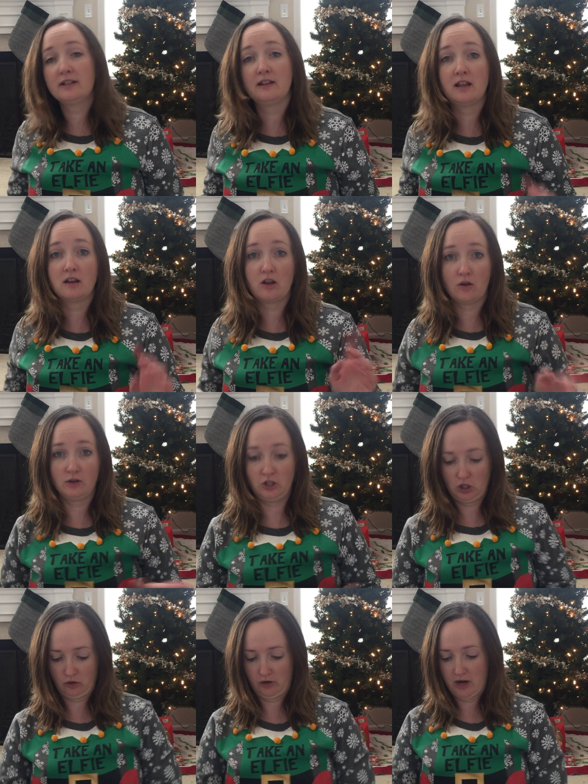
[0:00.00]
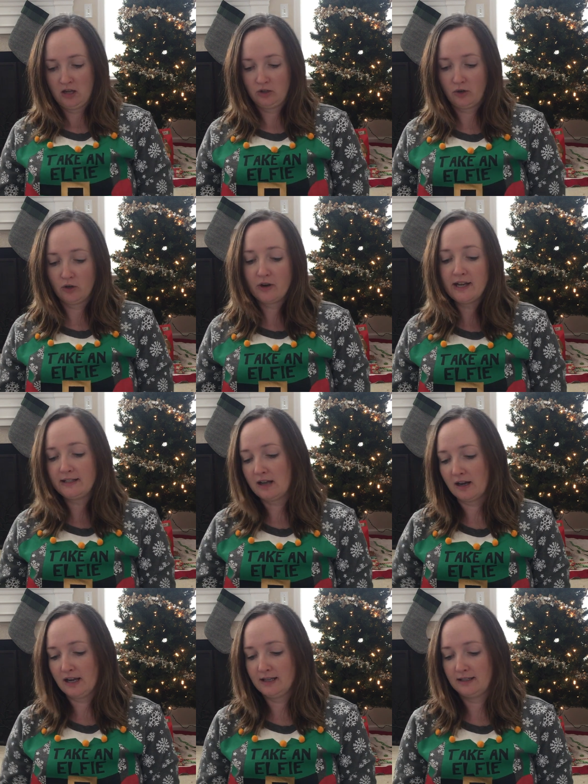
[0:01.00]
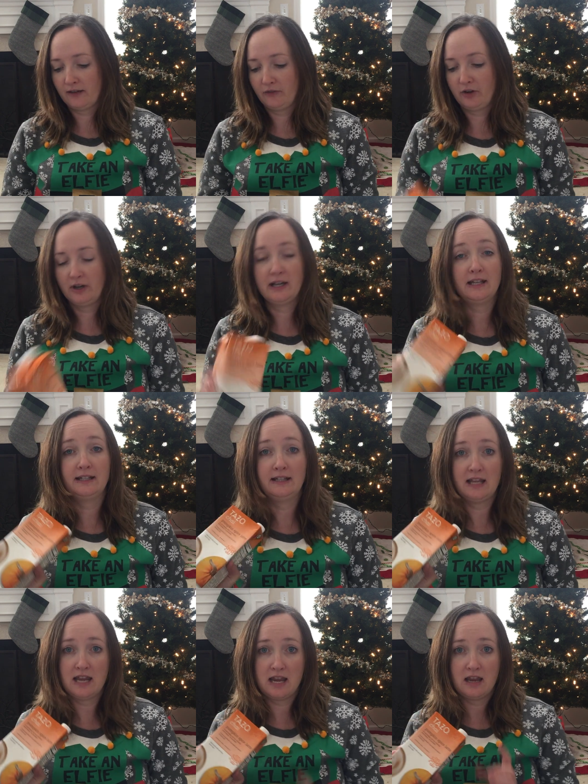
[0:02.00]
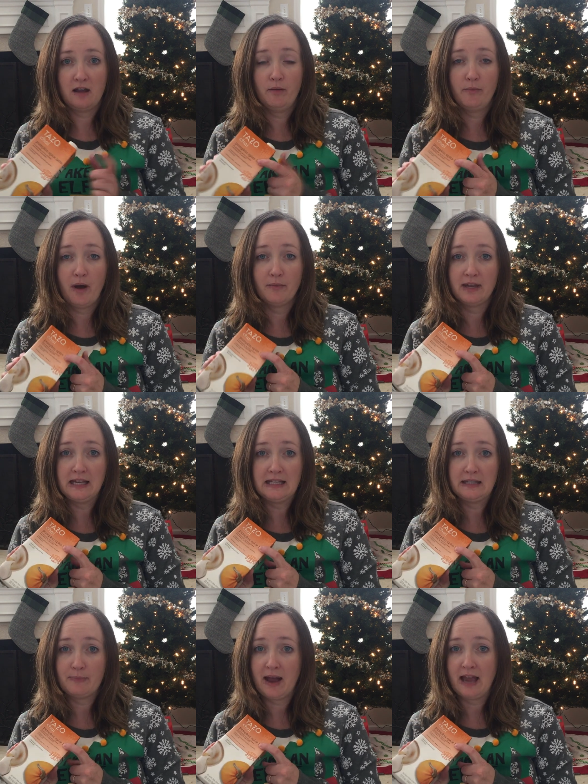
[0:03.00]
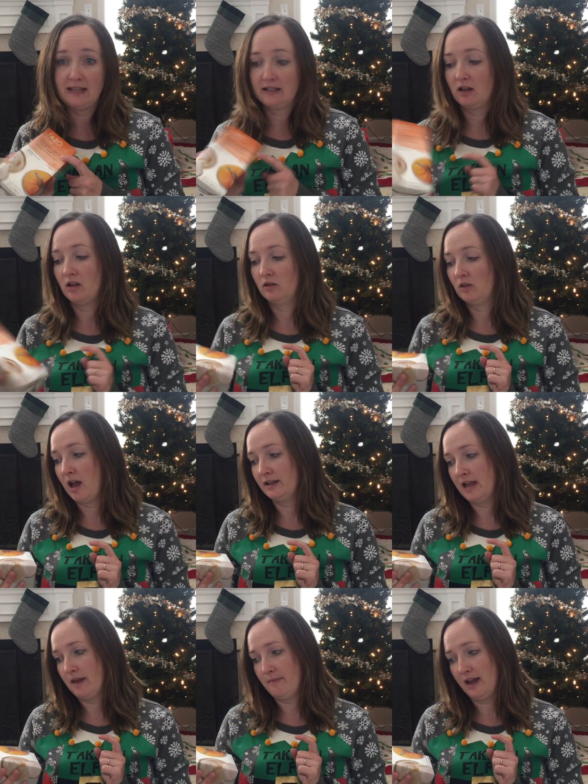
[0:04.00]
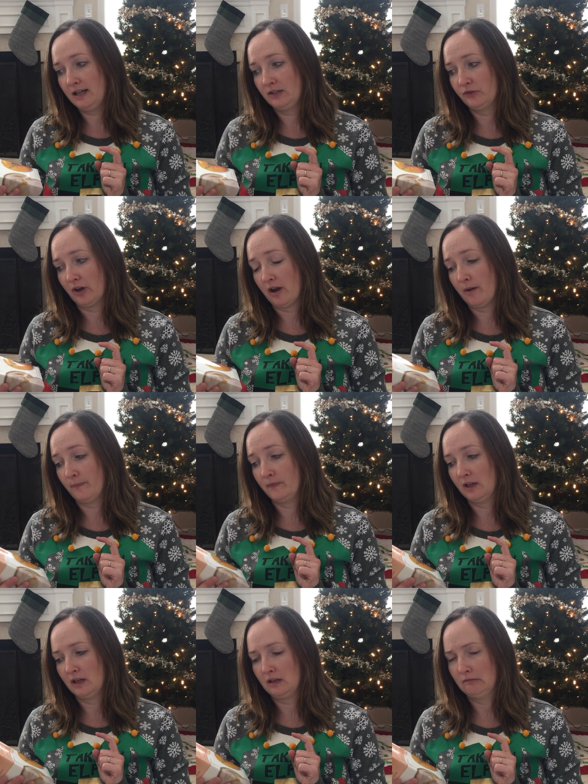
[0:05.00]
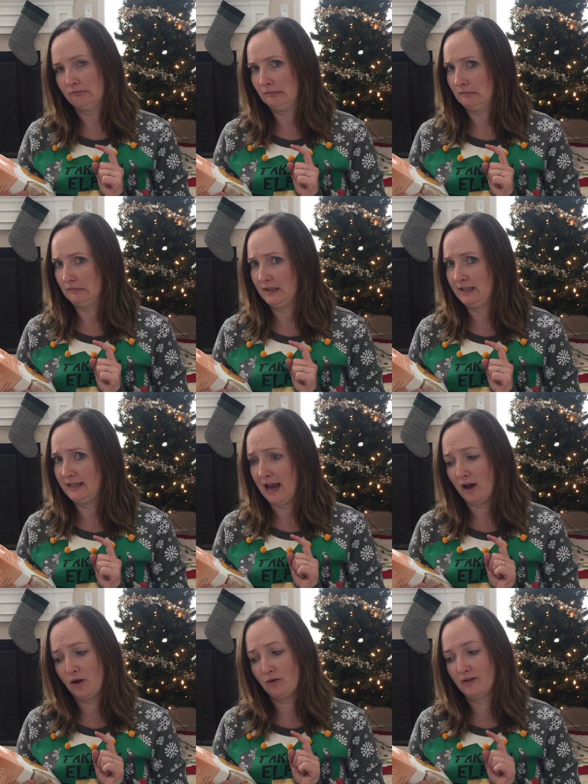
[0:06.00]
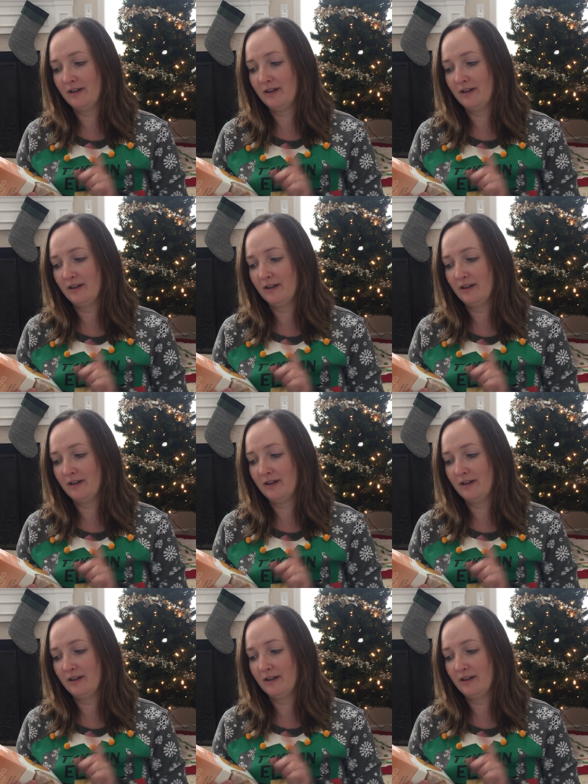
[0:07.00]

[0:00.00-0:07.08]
and then go to children. So a great stocking stuffer is the pumpkin spice latte mix from Zao.